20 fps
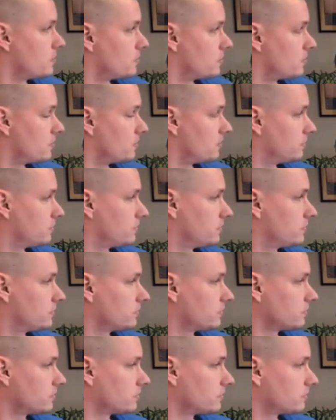
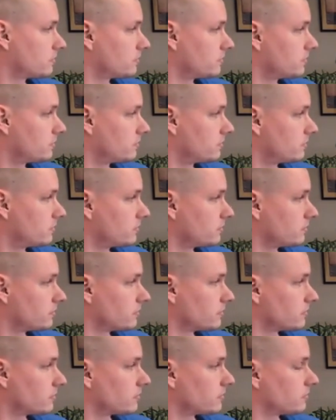
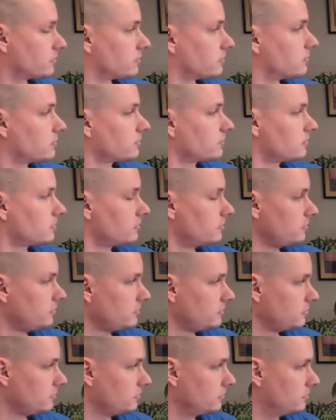
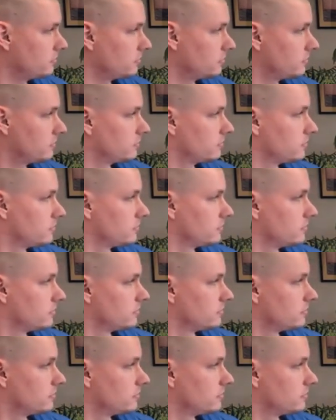[no speech]